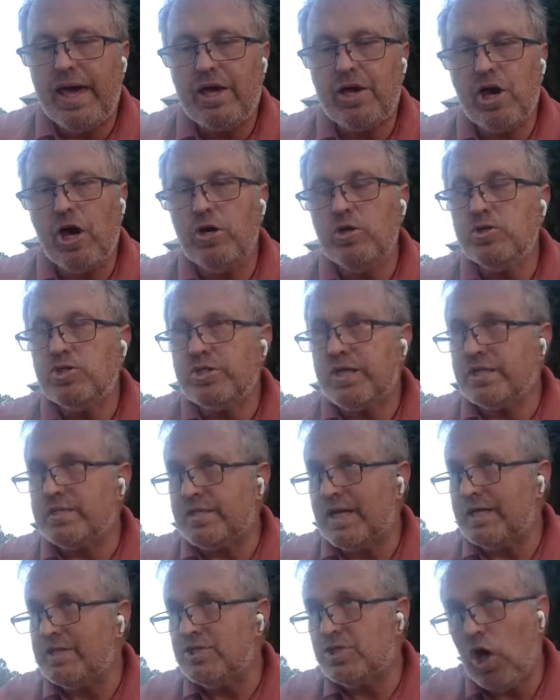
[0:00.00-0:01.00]
He coached
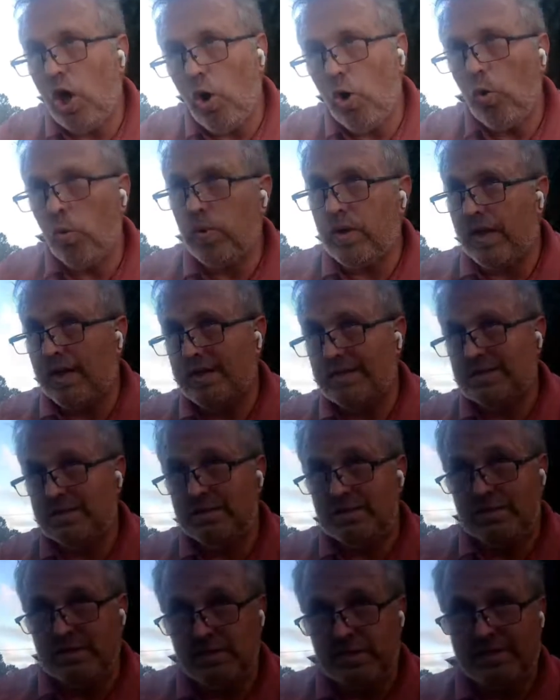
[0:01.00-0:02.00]
us and told
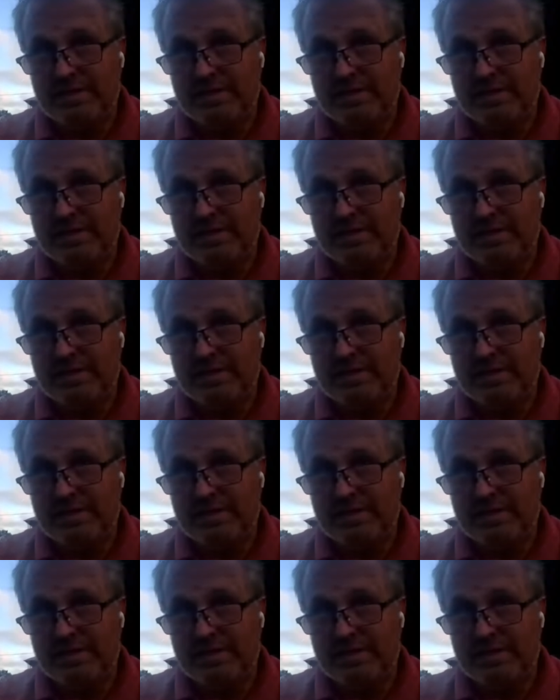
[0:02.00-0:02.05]
us,